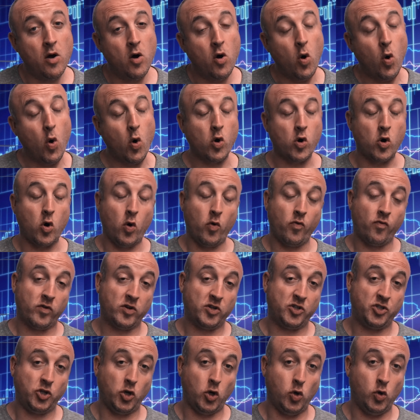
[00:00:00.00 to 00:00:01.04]
or
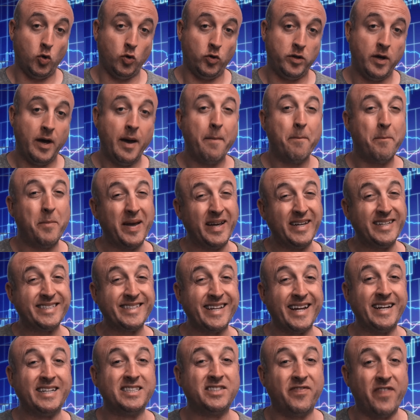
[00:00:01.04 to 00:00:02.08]
oversold based
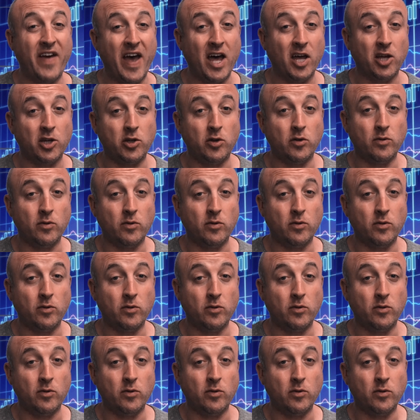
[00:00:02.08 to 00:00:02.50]
on its value.